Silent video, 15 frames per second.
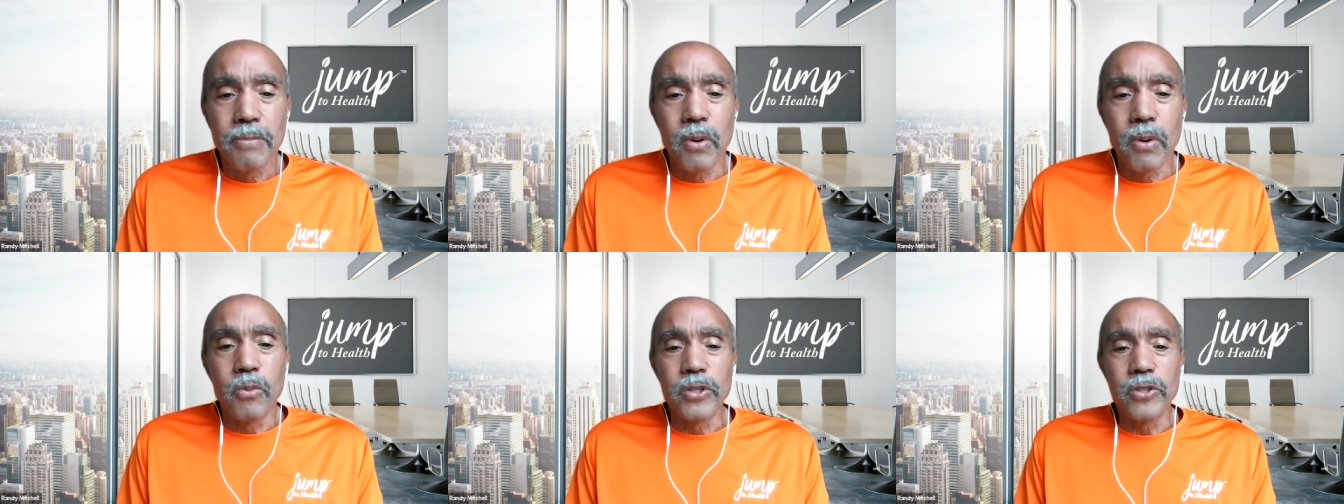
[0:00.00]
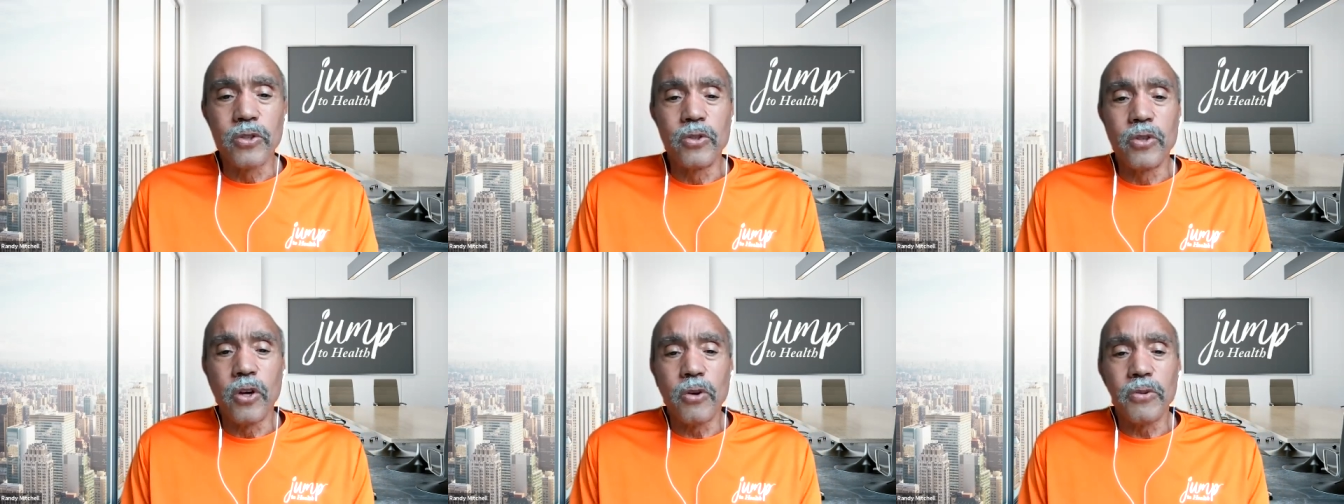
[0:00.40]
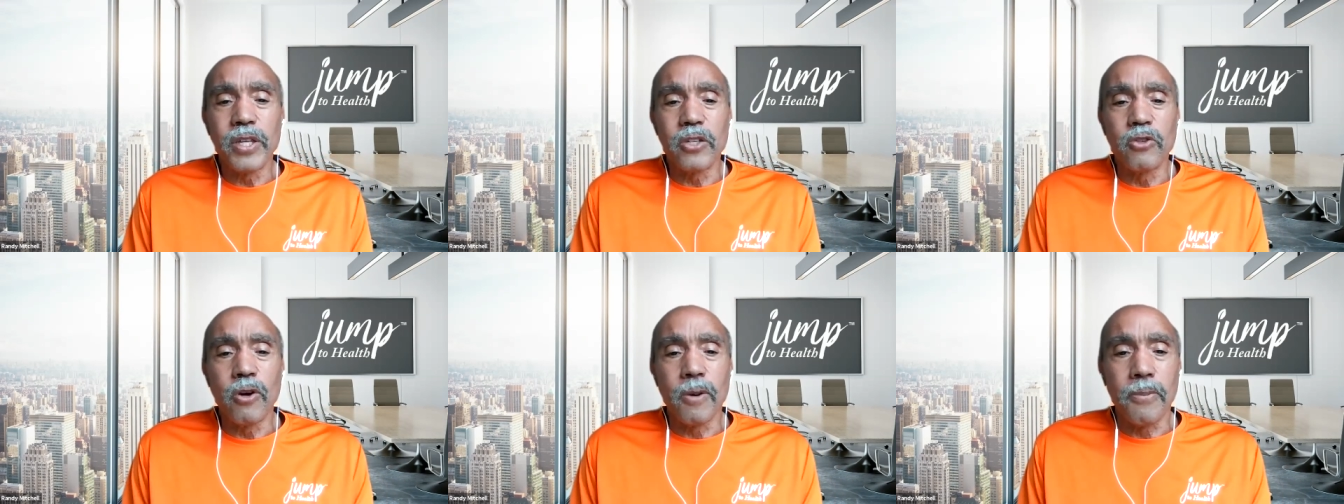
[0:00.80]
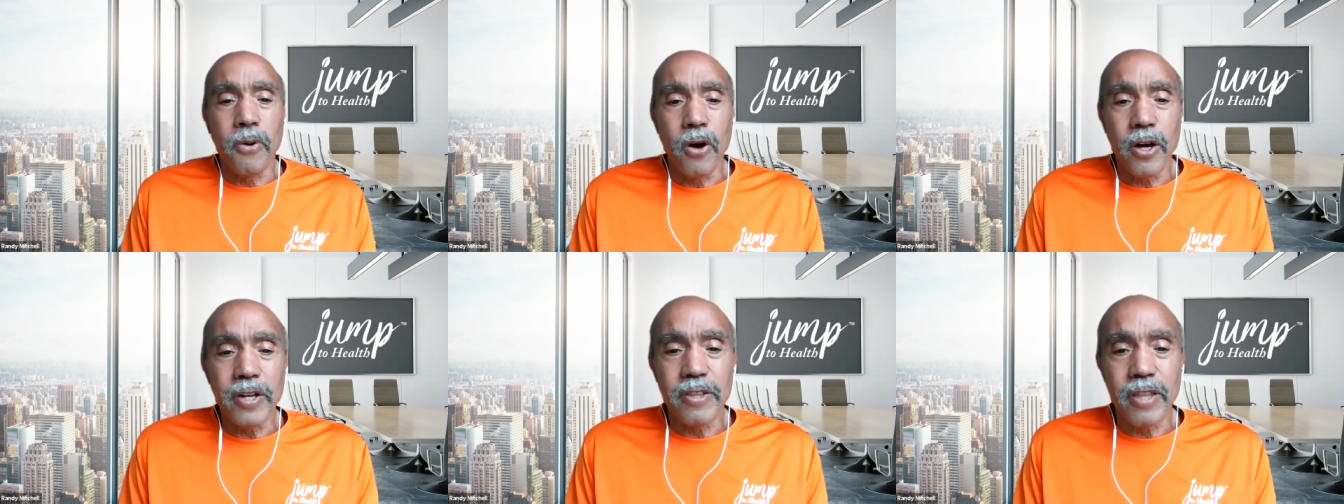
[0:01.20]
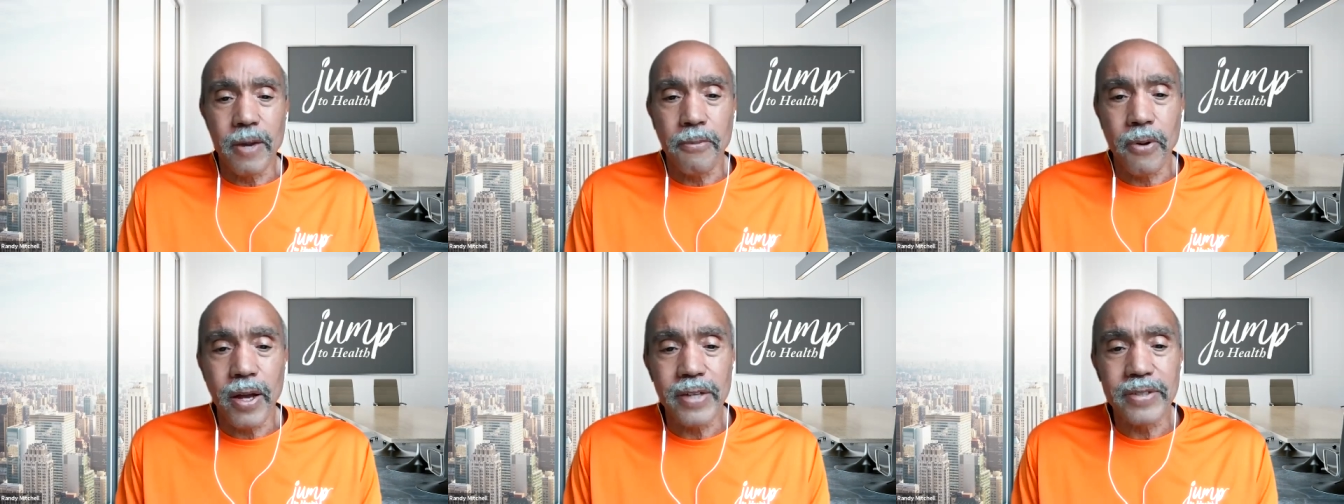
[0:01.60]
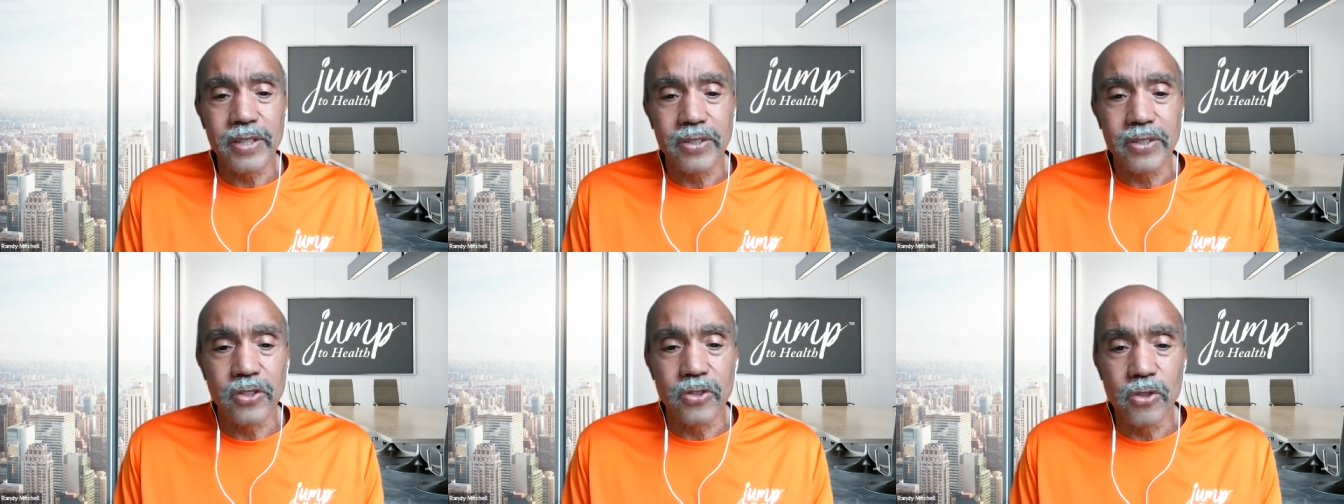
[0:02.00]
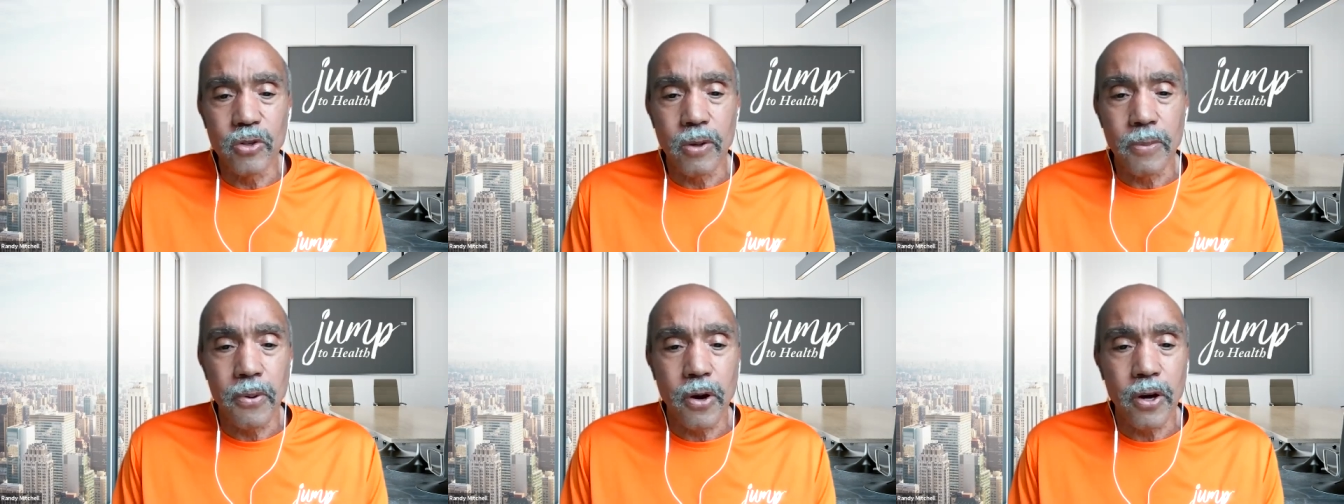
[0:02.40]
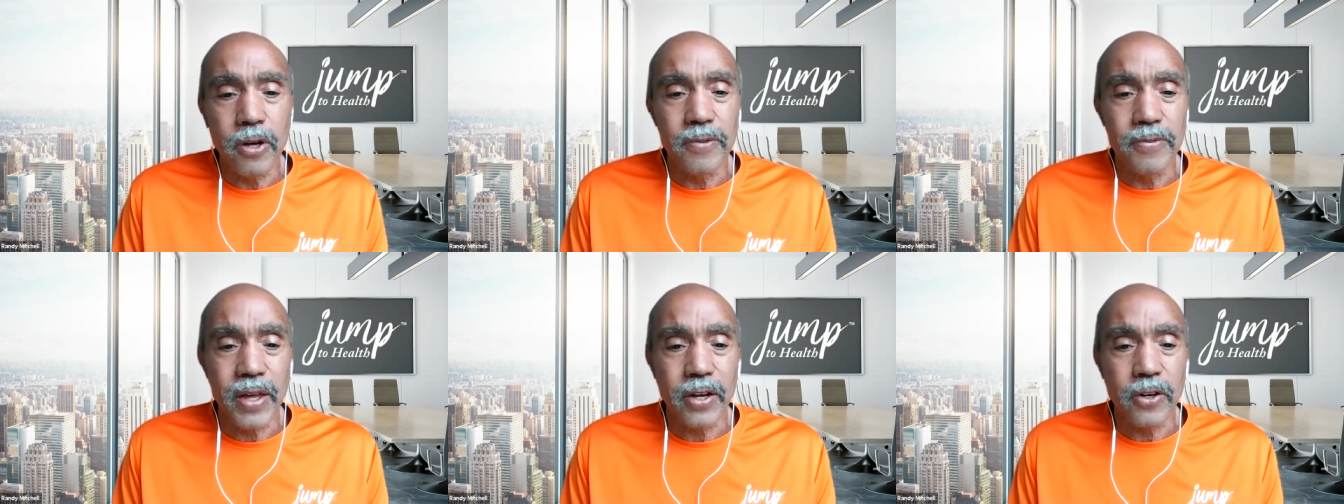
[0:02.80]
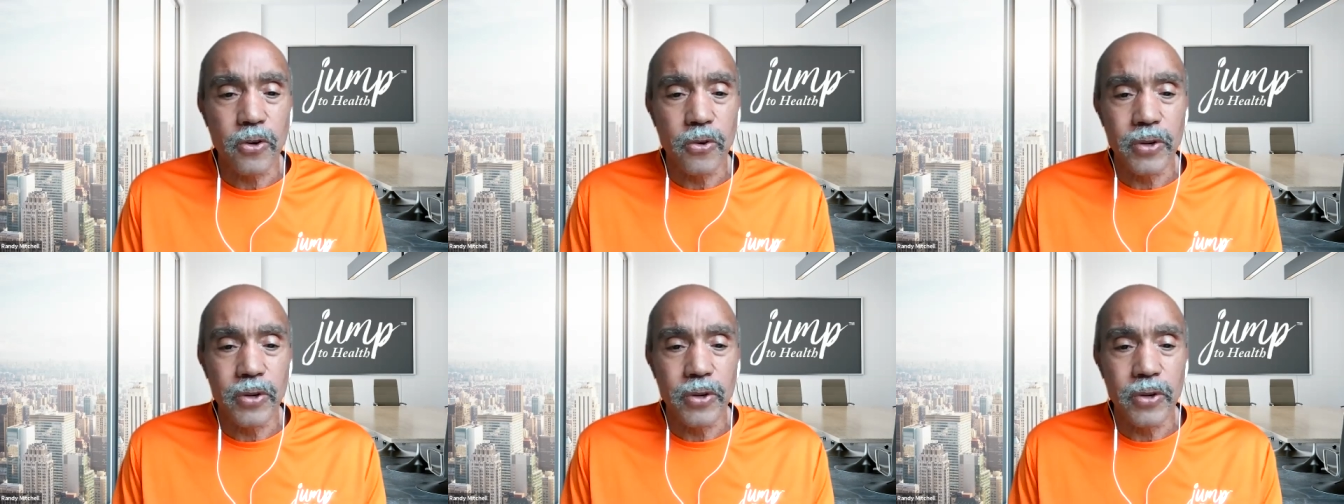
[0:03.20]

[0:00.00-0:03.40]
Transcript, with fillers: But when you know that you are part of that process and you are part of that